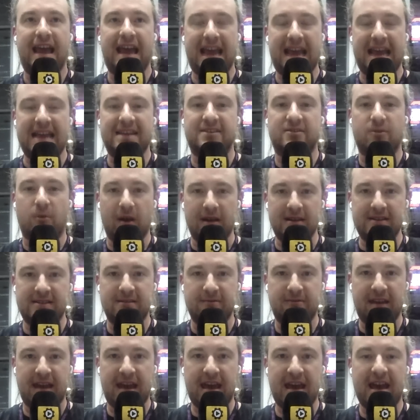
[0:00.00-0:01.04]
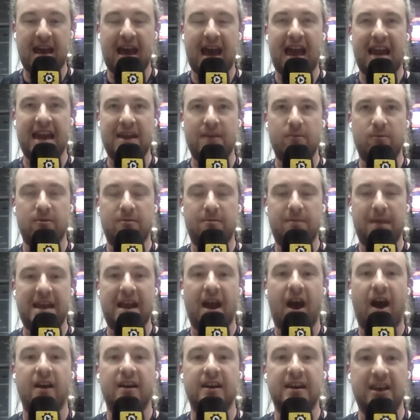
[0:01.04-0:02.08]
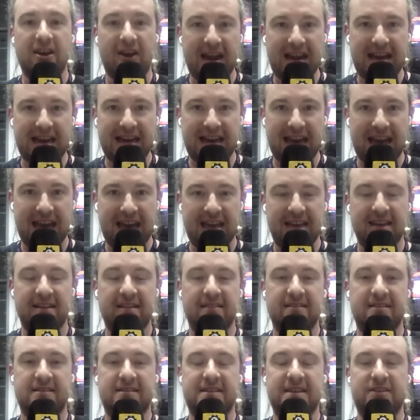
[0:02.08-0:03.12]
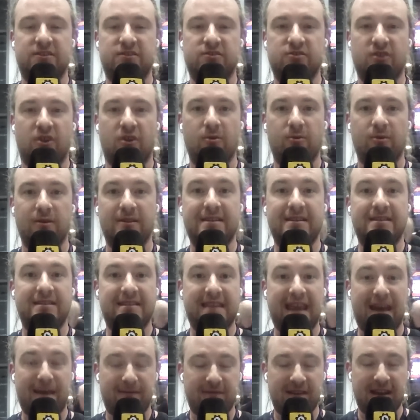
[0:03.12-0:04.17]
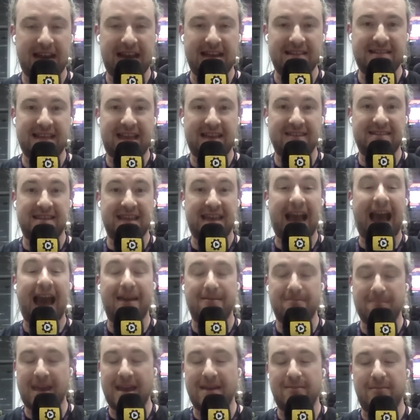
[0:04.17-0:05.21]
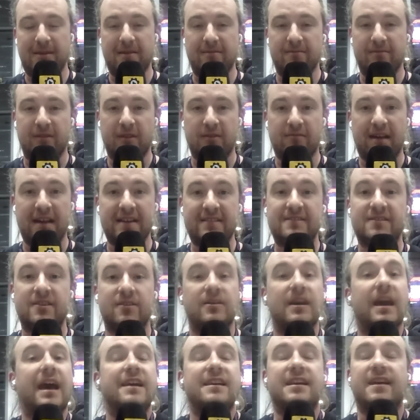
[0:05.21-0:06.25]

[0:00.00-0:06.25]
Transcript: it is quite severe, and it would be unlikely to see Stroll definitely in testing, and maybe even for the race too.